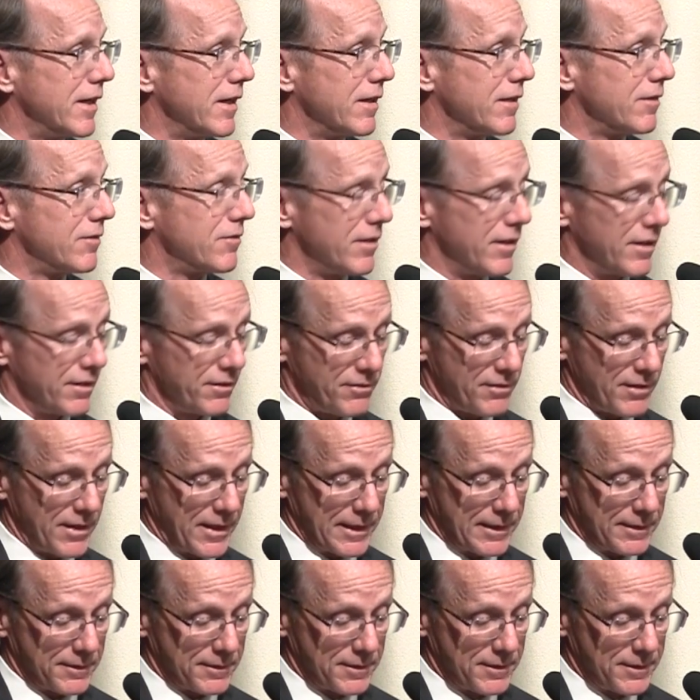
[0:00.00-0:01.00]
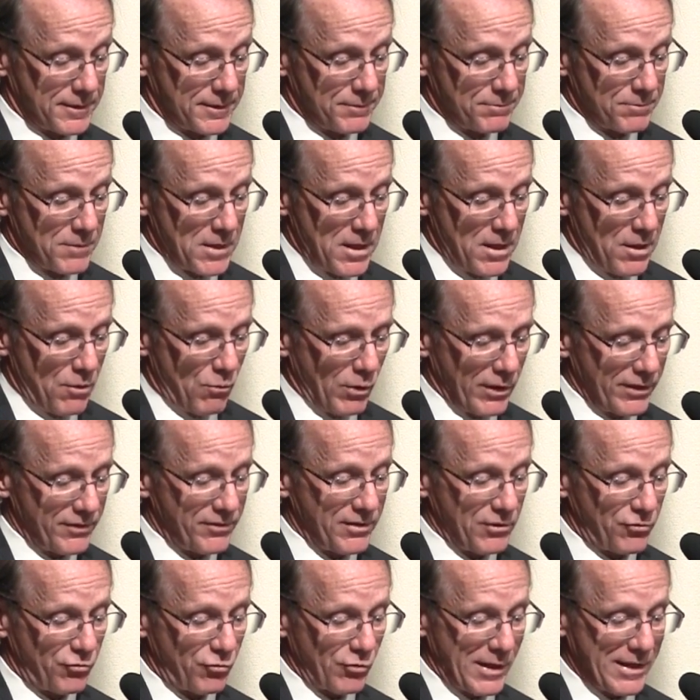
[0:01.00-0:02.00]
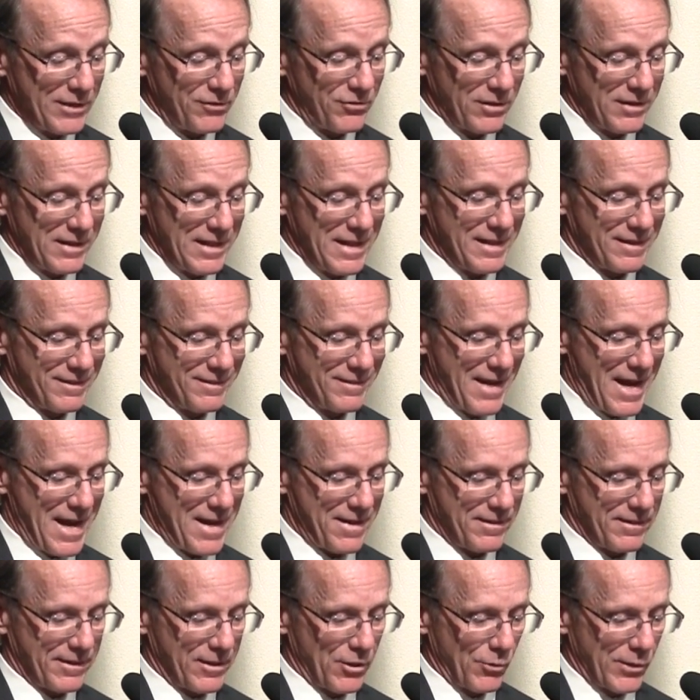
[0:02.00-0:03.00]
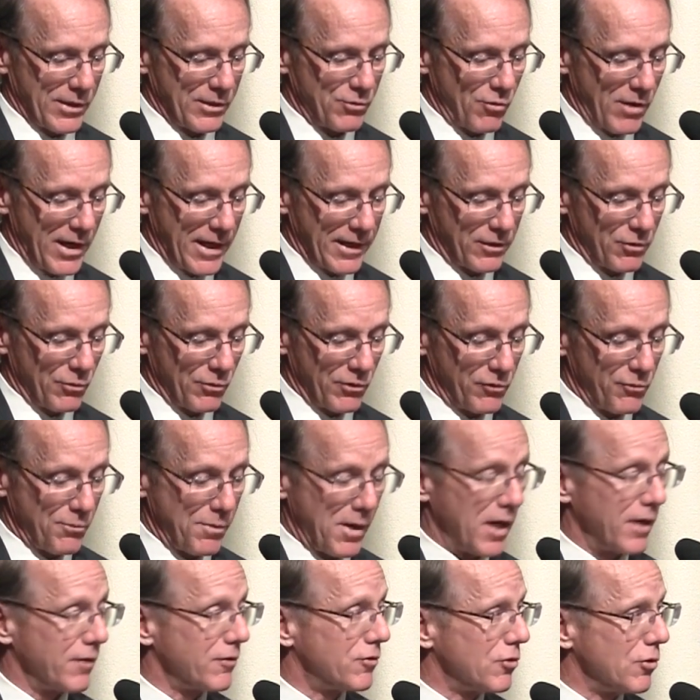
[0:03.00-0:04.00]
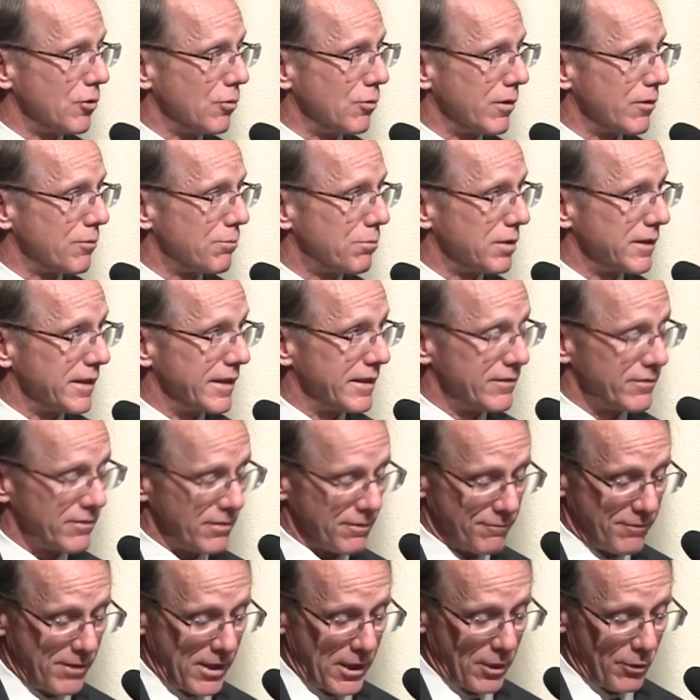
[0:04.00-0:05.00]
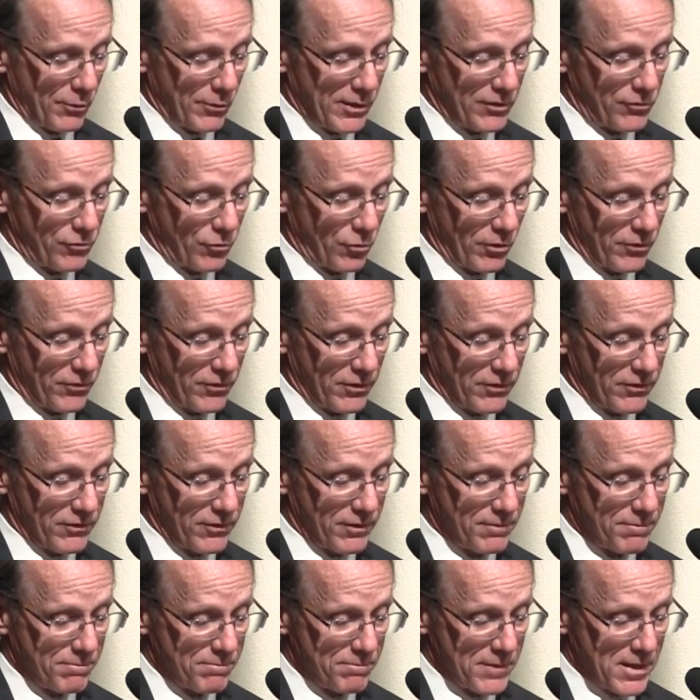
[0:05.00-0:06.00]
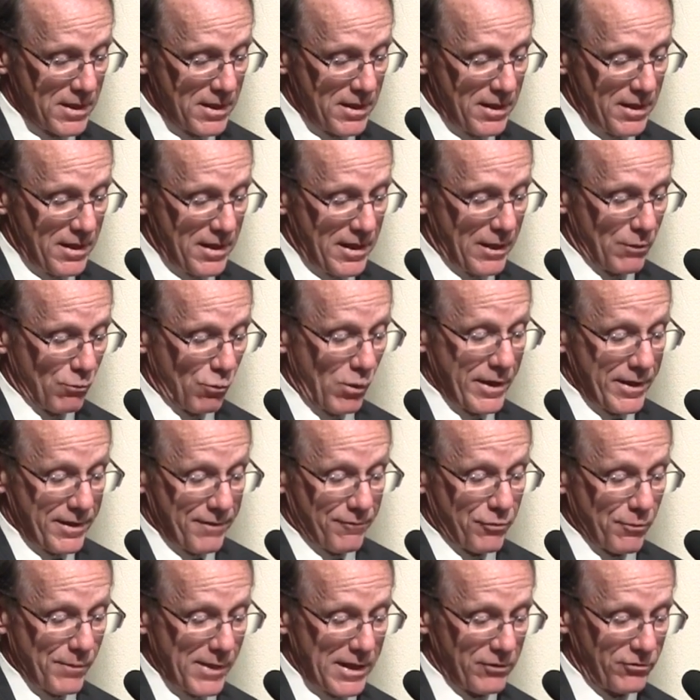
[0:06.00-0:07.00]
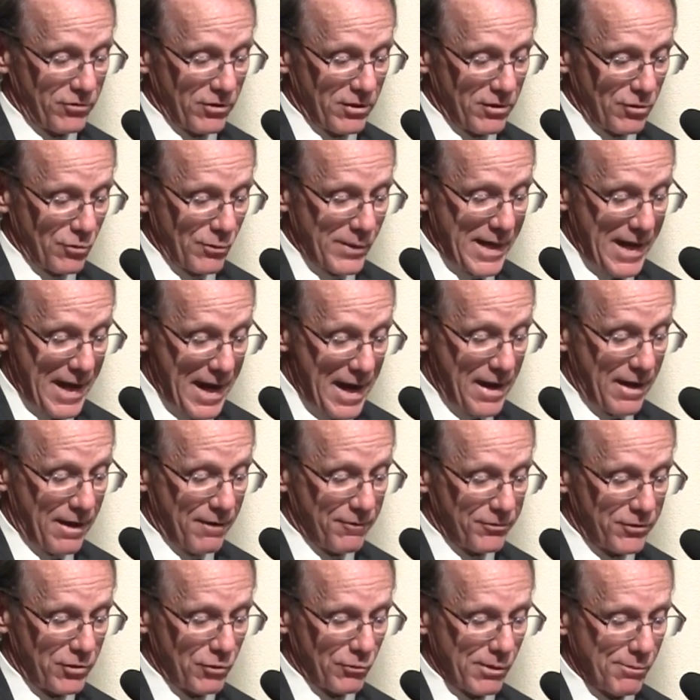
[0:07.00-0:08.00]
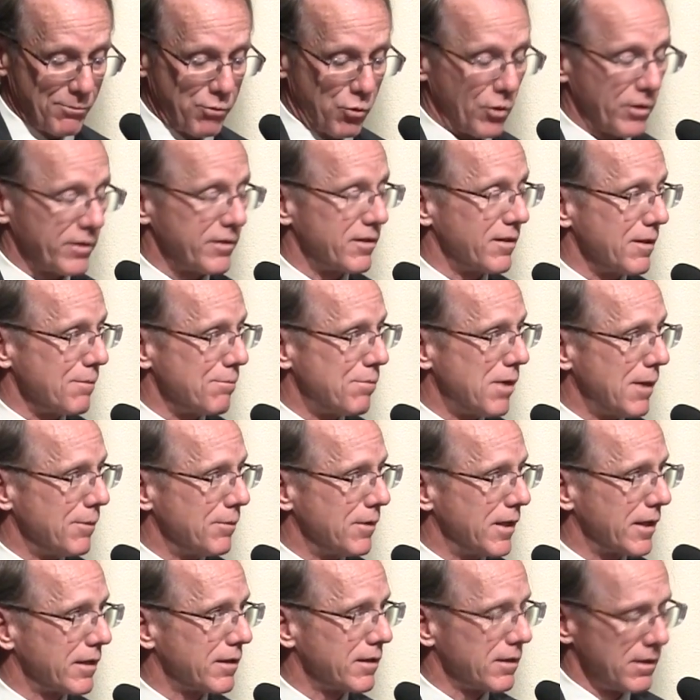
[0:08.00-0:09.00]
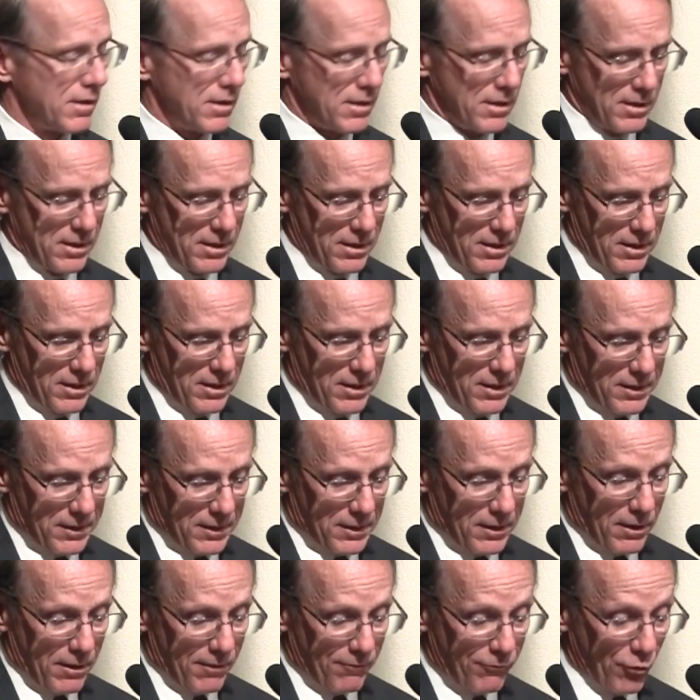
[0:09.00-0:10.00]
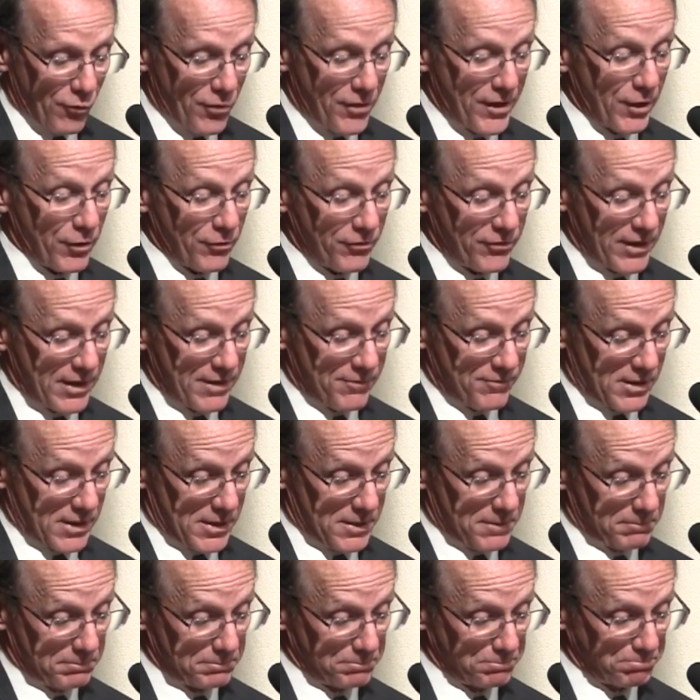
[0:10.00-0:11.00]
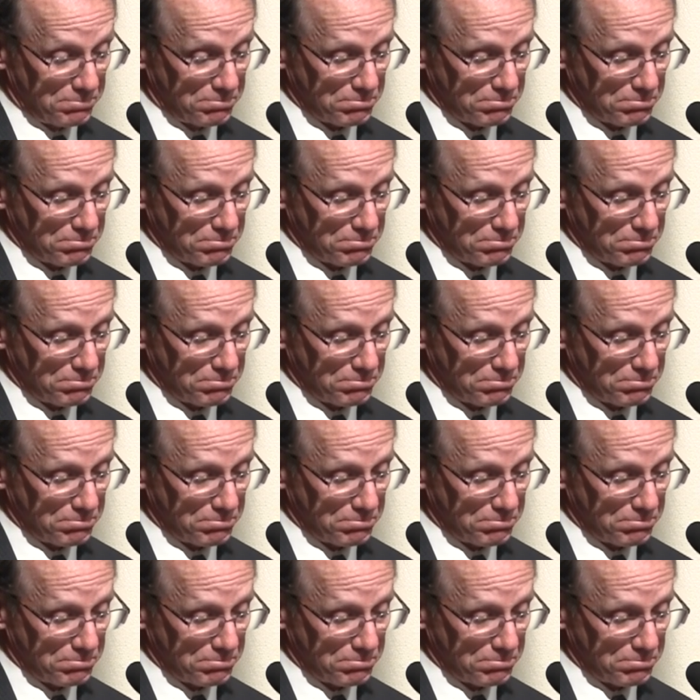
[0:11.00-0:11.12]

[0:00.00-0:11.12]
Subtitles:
an incident site? What situation exactly are we trying to respond to with police and fire resources? And what information do we have to report to the public for their safety?